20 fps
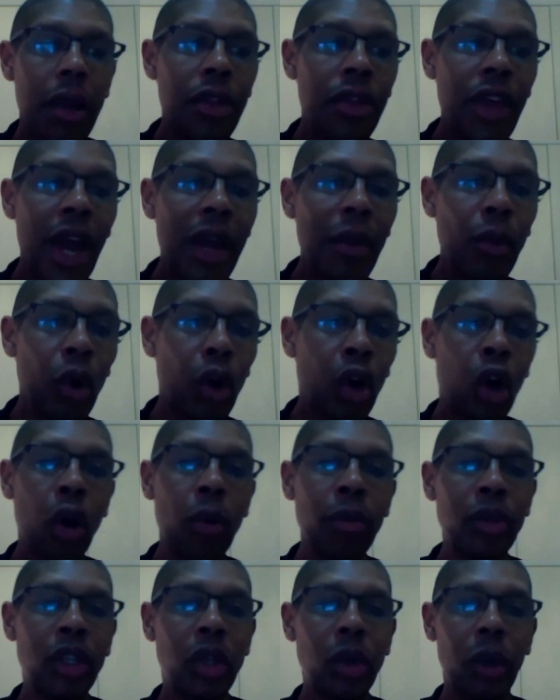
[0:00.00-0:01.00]
They will
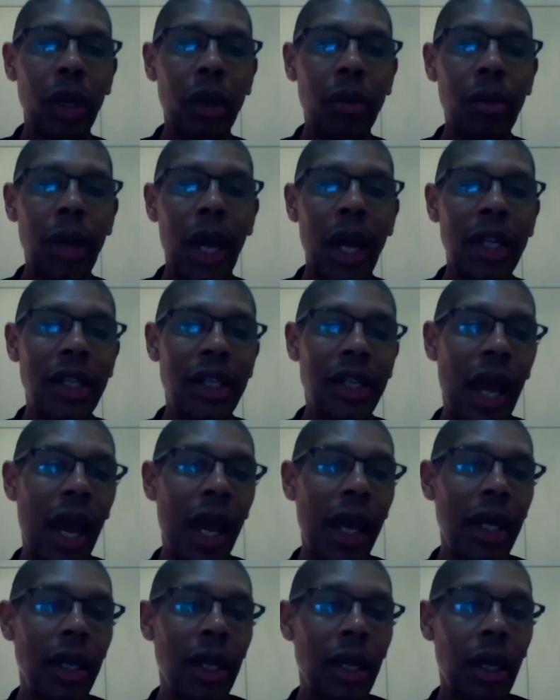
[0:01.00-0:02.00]
come to him and
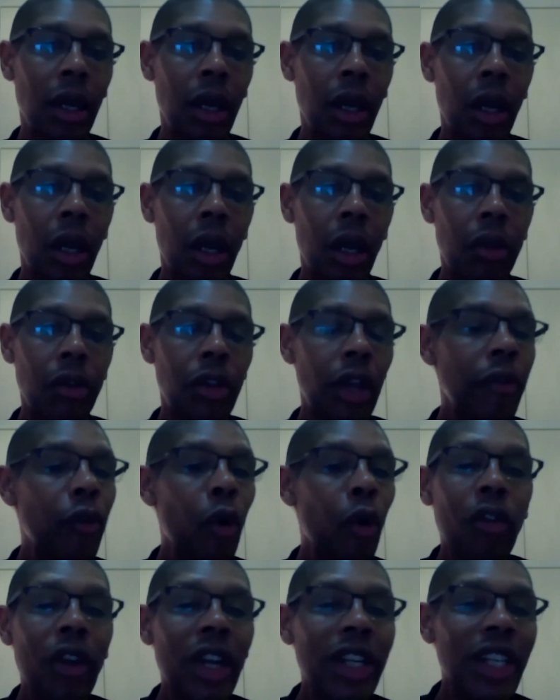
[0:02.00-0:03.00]
say,
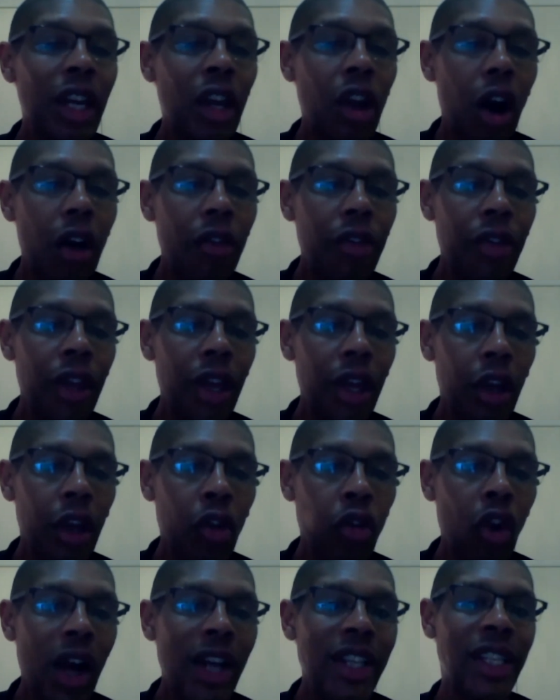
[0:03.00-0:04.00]
they've already got the
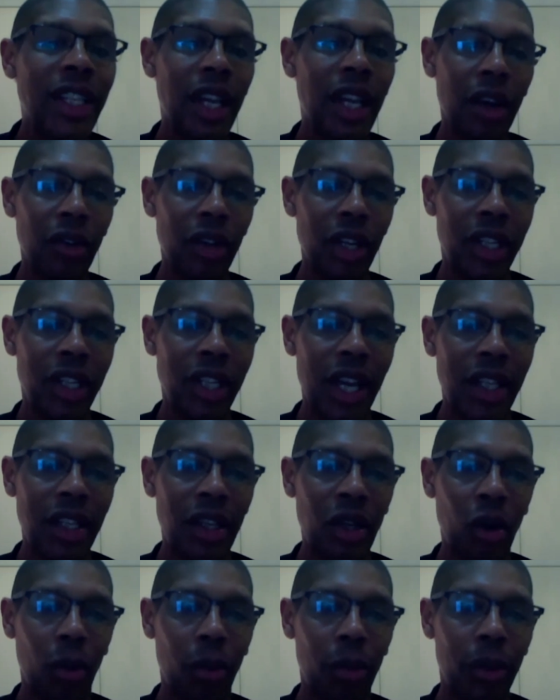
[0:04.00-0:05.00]
criteria
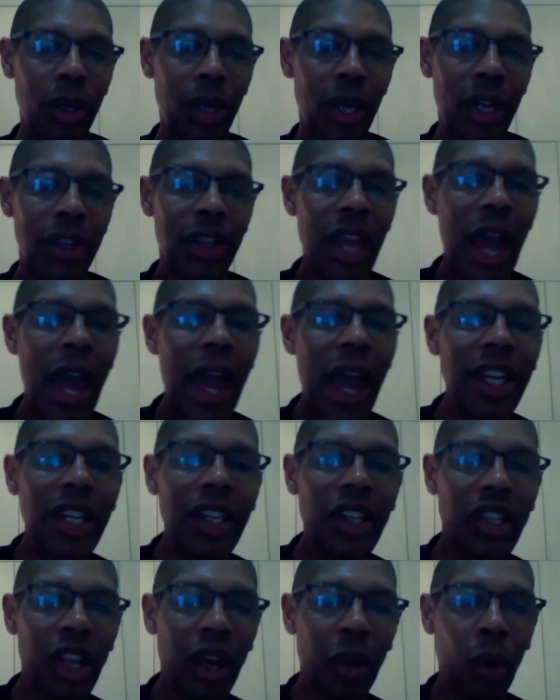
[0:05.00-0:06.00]
set up, the
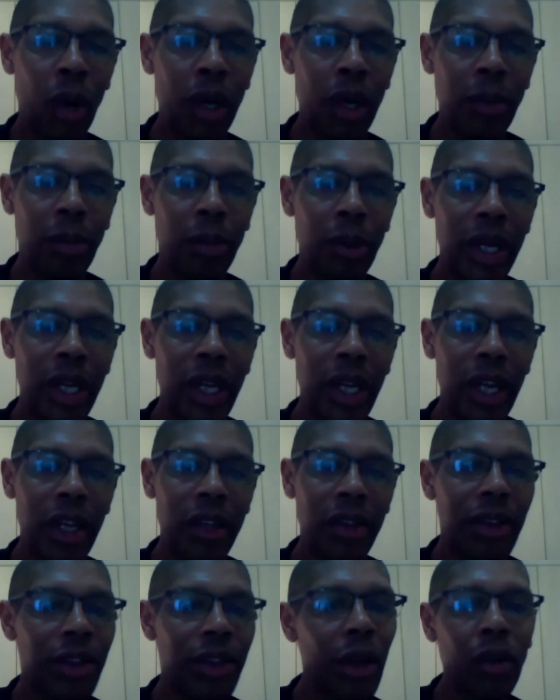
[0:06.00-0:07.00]
age they want to bring
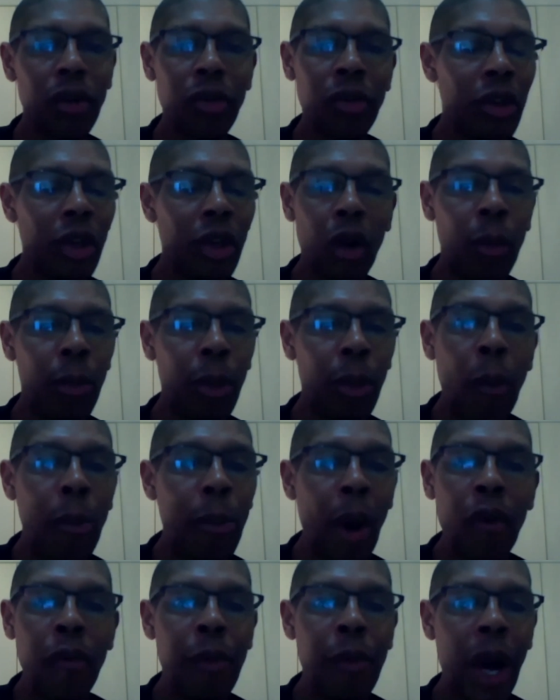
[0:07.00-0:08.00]
in.
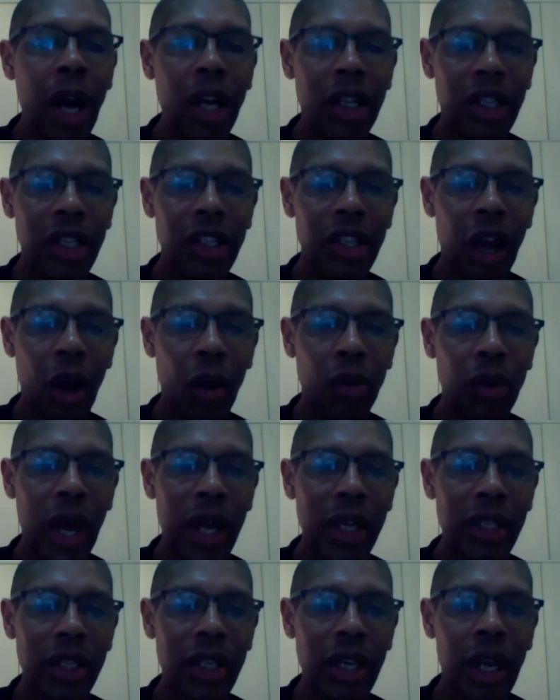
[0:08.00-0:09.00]
Both parties know
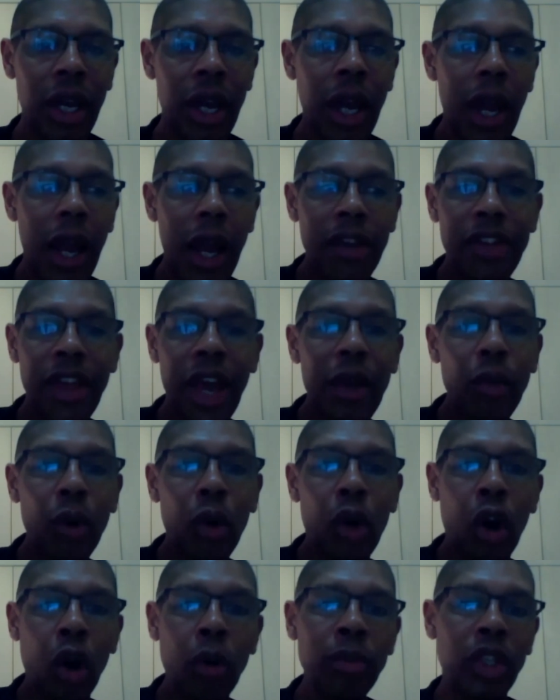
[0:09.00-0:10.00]
that. And they
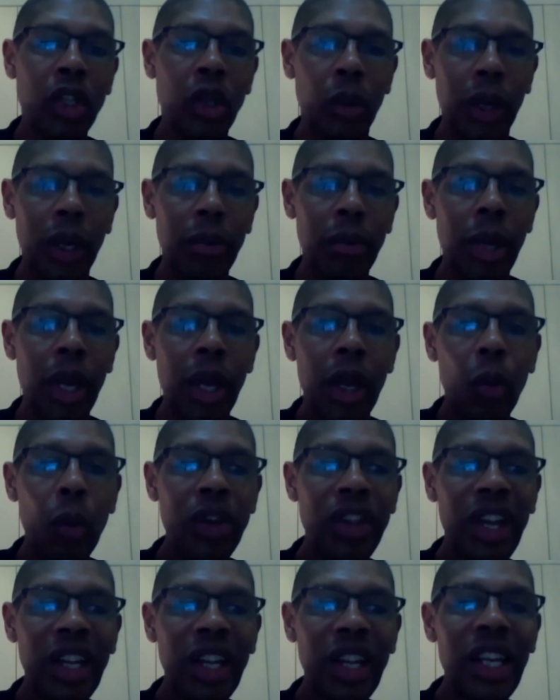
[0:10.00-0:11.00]
will come to him
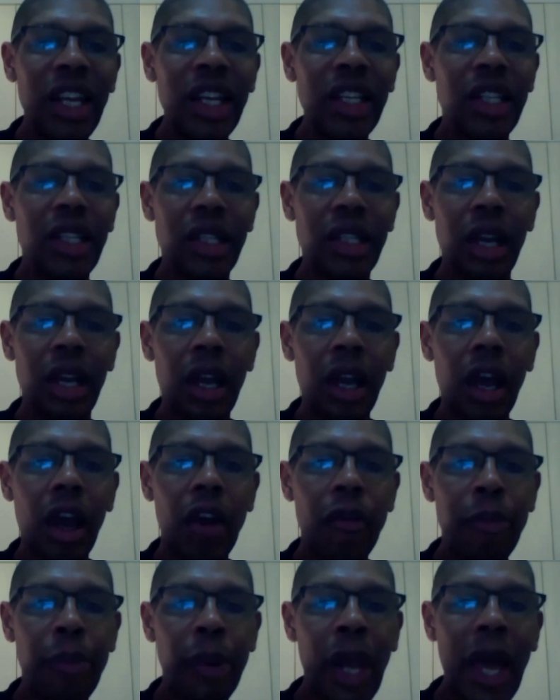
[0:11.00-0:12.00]
with a list
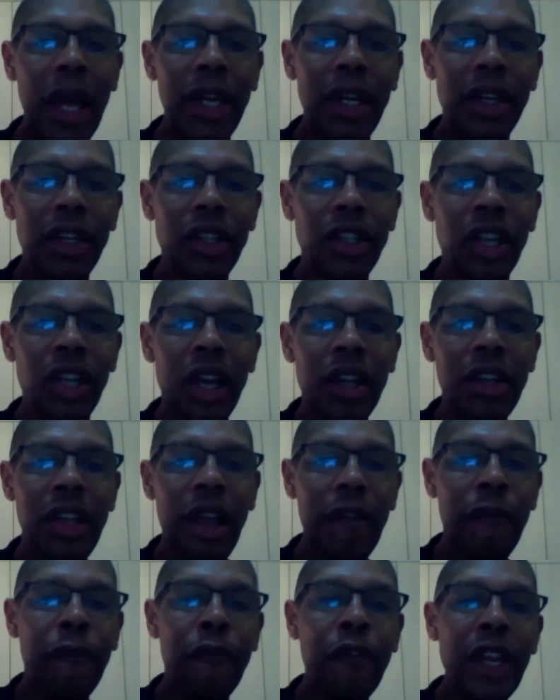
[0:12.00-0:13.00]
of players
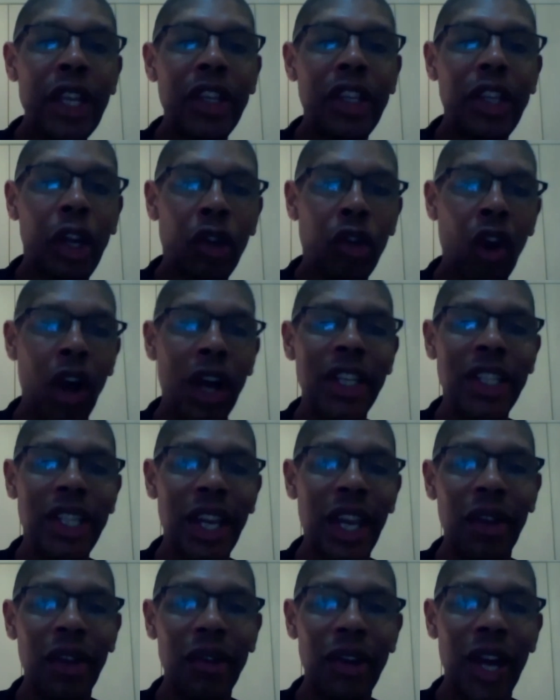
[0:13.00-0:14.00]
that fit the
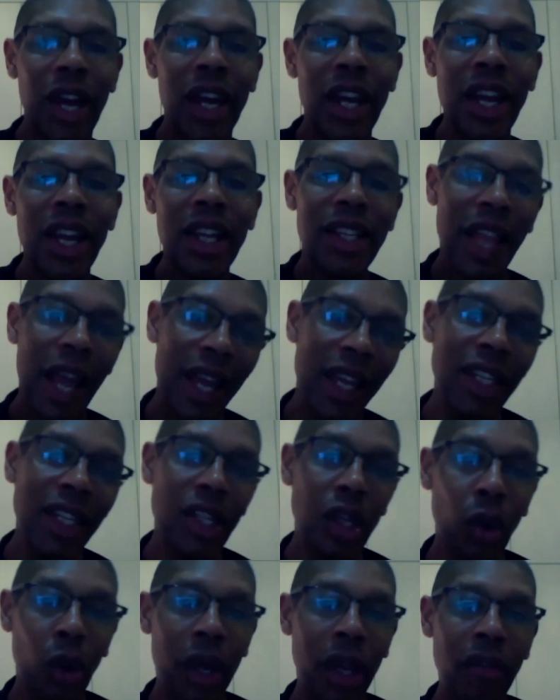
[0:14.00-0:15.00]
criteria that
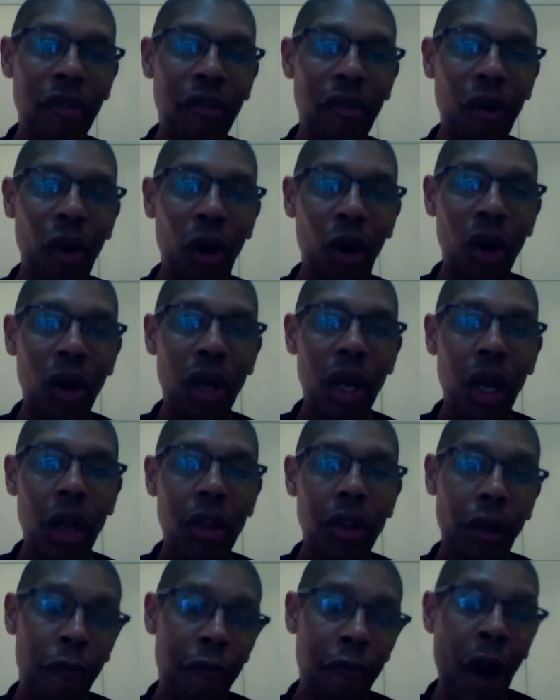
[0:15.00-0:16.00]
he's looking for.
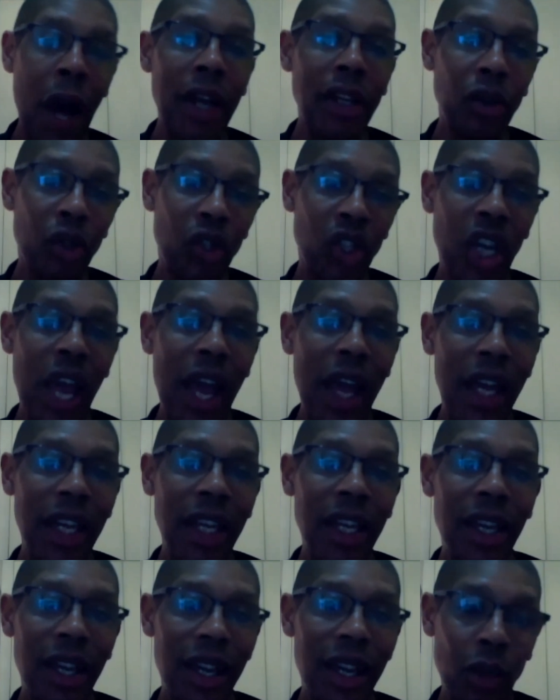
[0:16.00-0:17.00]
The final
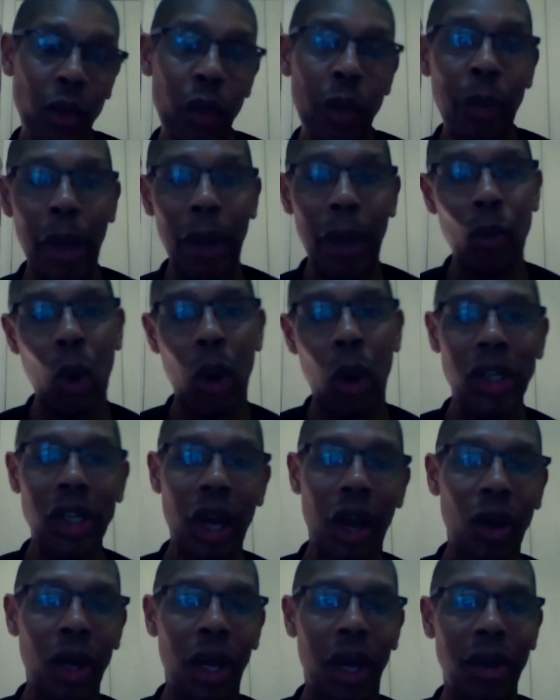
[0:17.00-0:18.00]
say is with Pep
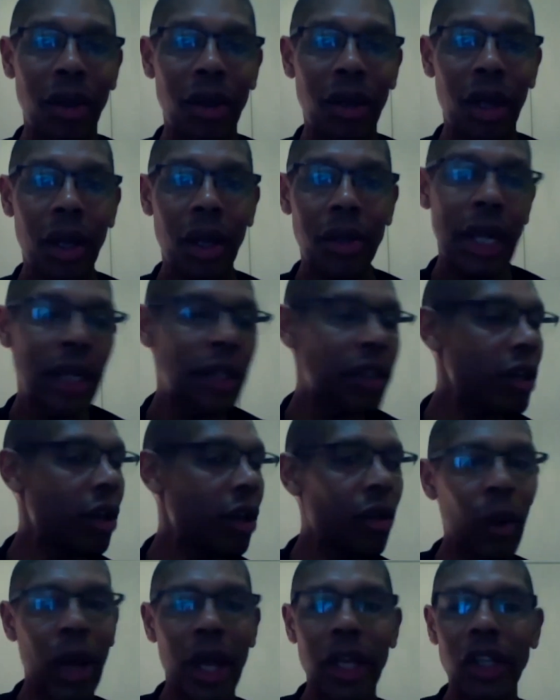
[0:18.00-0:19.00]
Guardiola. That's
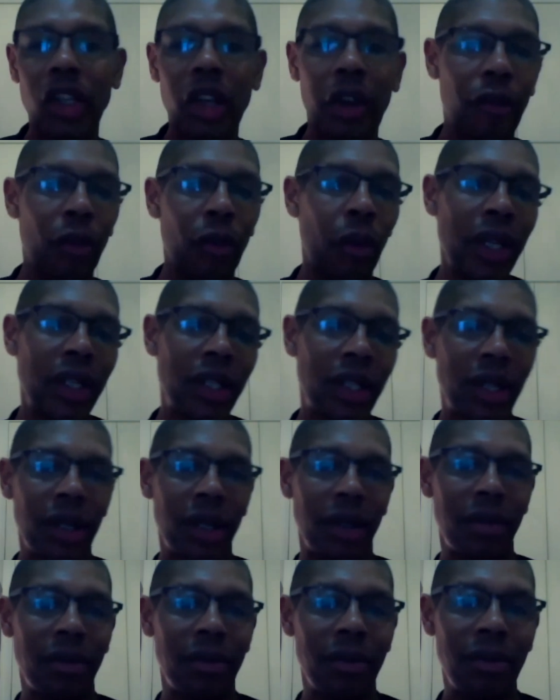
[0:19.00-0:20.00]
not the way at Sheffield
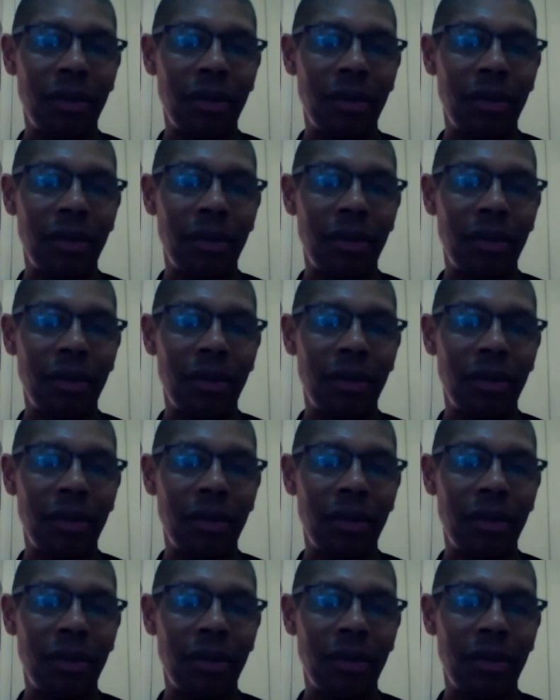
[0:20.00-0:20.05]
Wednesday.